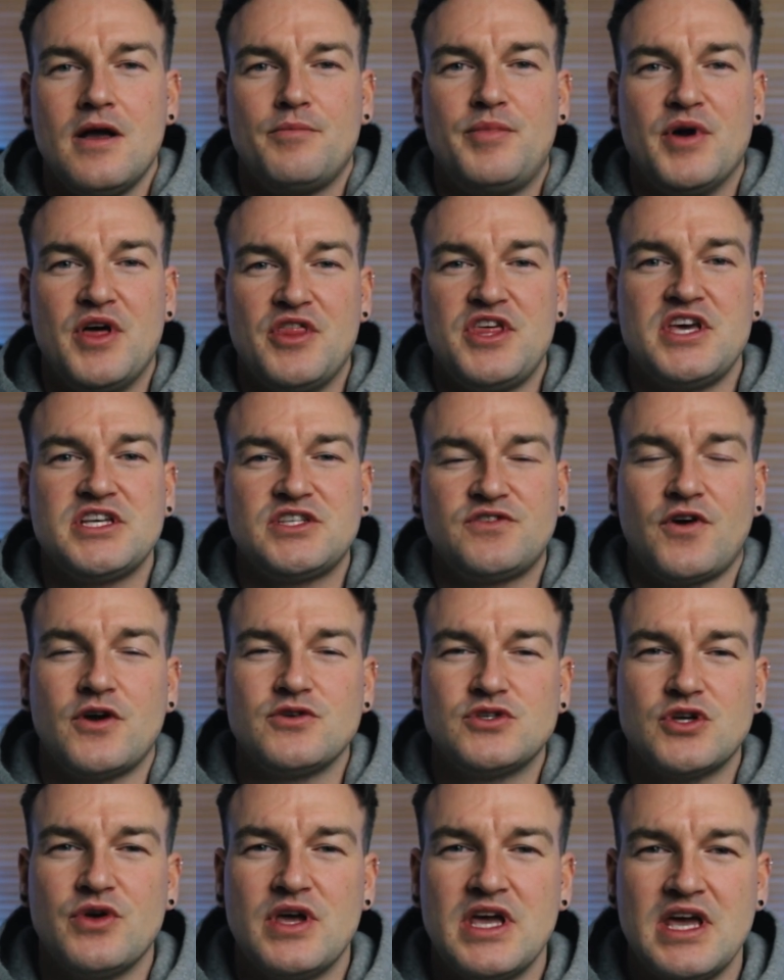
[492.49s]
But this
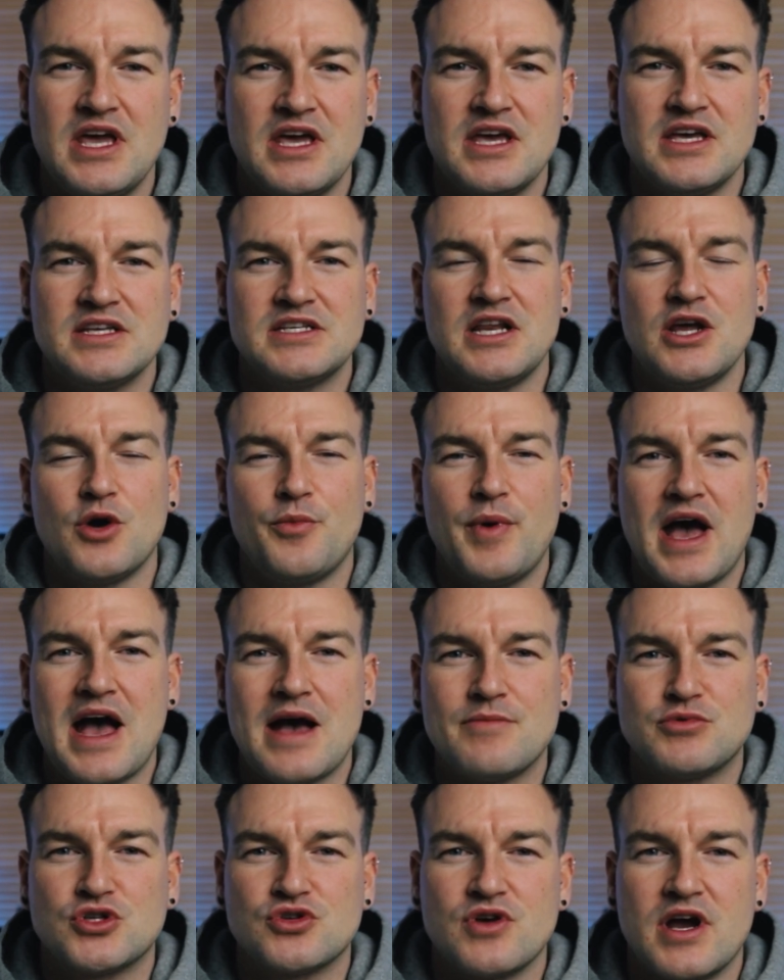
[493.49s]
photo here is a little bit
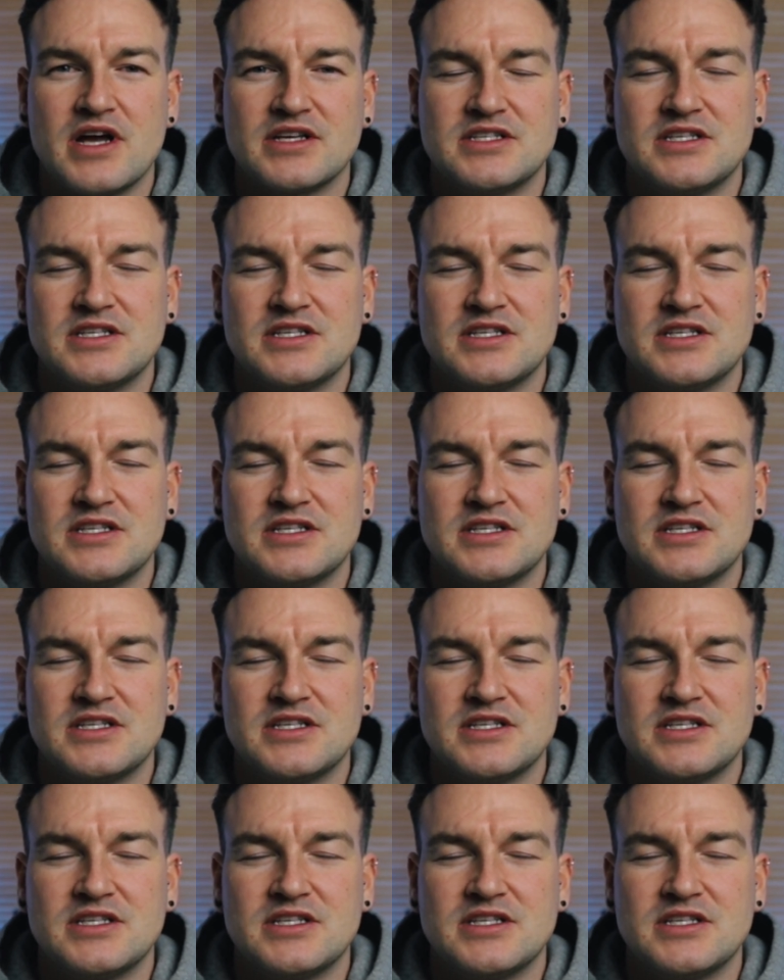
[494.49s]
abstract,